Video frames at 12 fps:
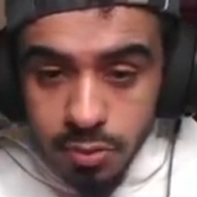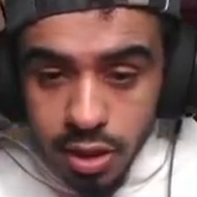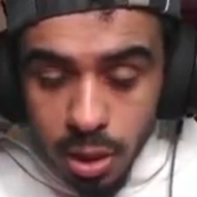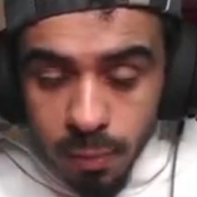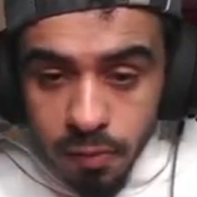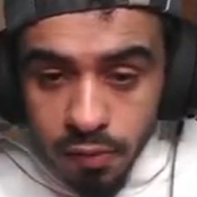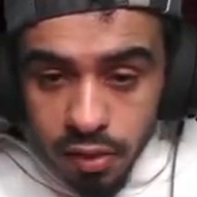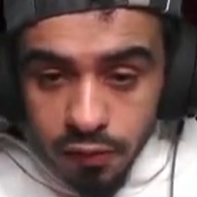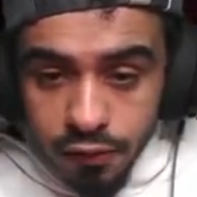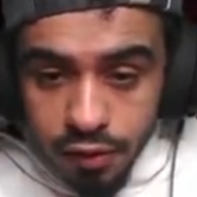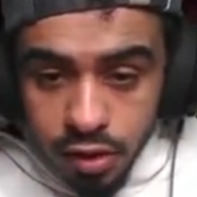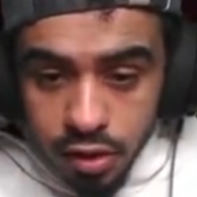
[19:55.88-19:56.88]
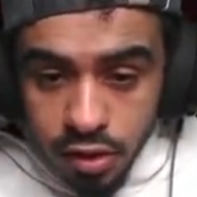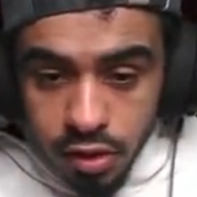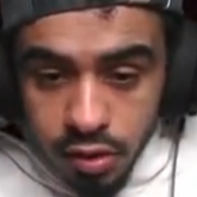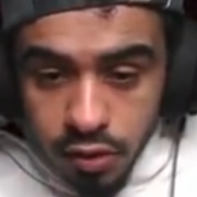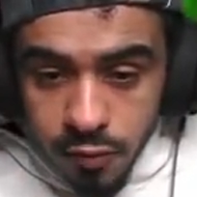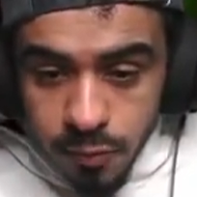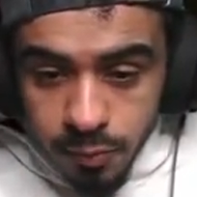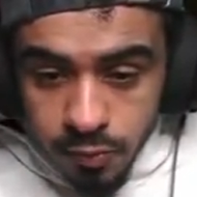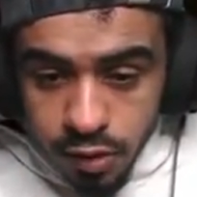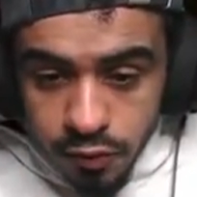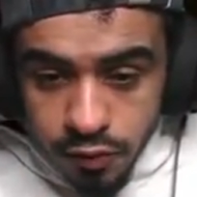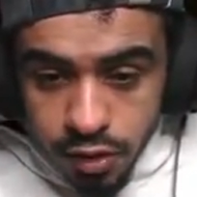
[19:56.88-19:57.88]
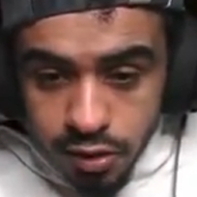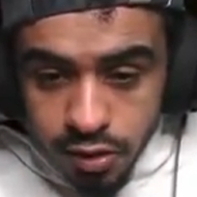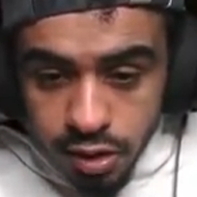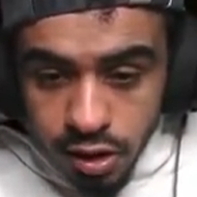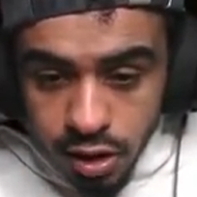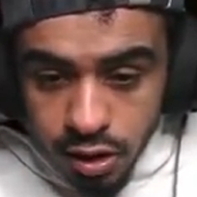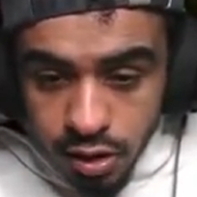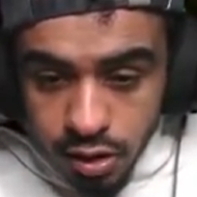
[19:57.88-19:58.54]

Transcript: Make up for the freaking first 10, eh?